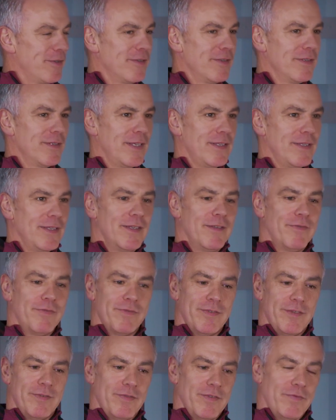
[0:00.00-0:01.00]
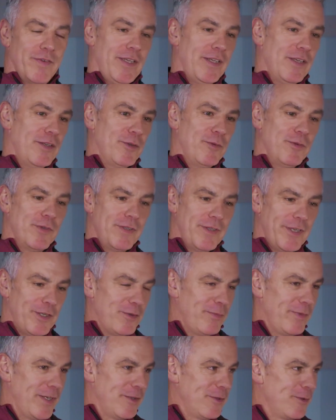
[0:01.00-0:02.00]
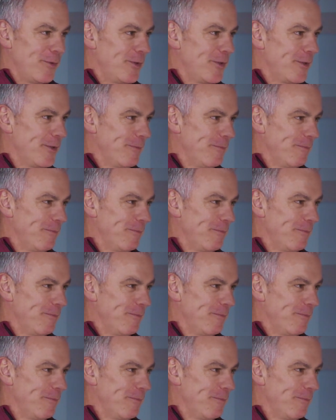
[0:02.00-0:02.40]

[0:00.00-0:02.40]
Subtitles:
And then if I can do it, they should be able to do it,